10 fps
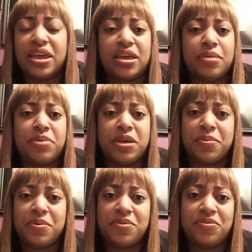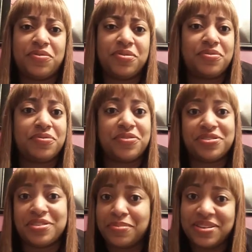and people,
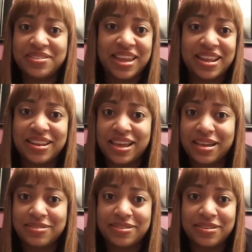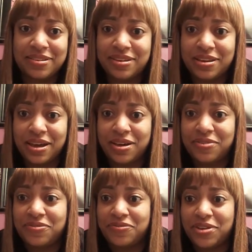for some reason, they love
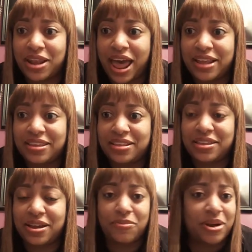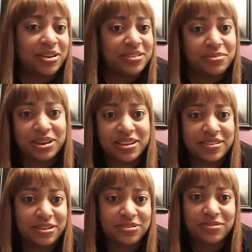to, feel like that they're wearing something
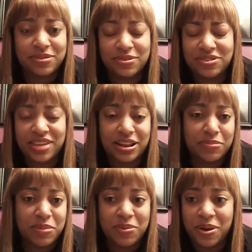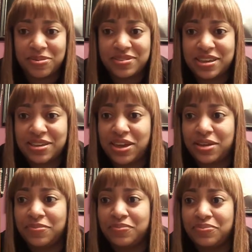exclusive too, just like the people on
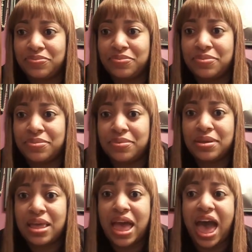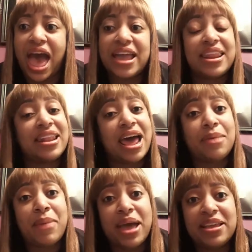TV. I get a
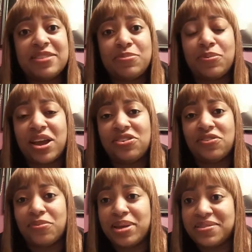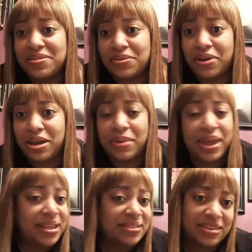lot of my inspiration from Instagram
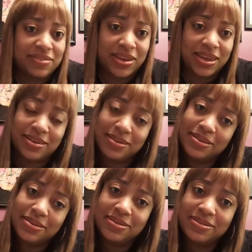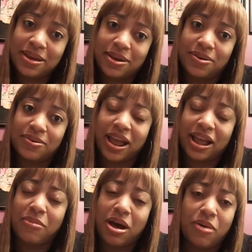and TV. So,
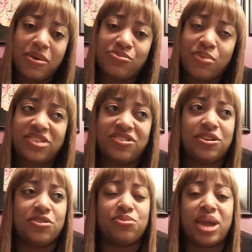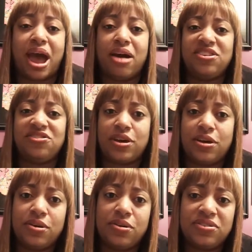like, I'm always watching those reality
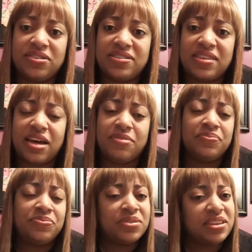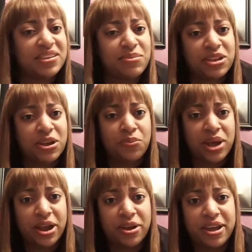shows and stuff to see what they're
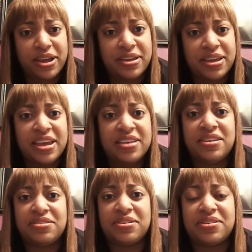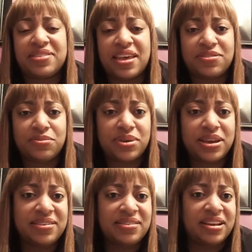wearing, to get their
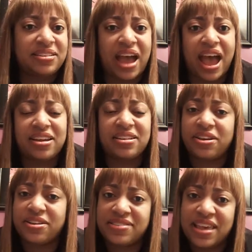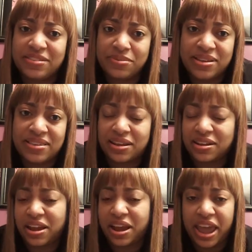accessories. I look at their accessories. I
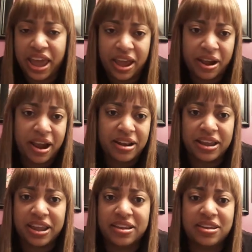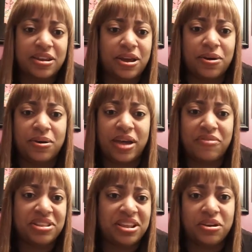look at their hair. I look at,
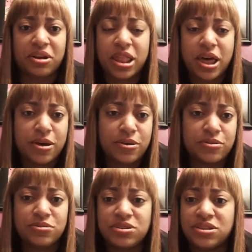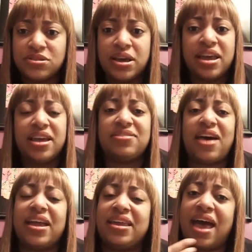everything, their clothes. And
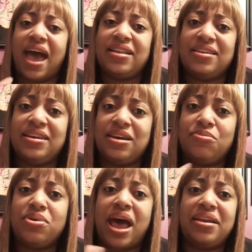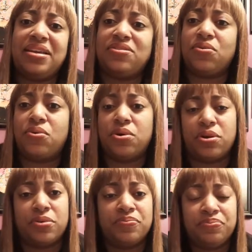so I get an idea of what I need to
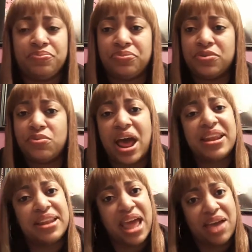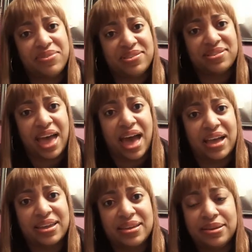order, what I need to have in
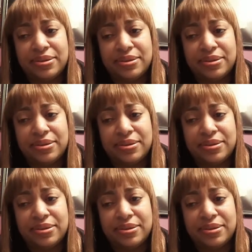stock.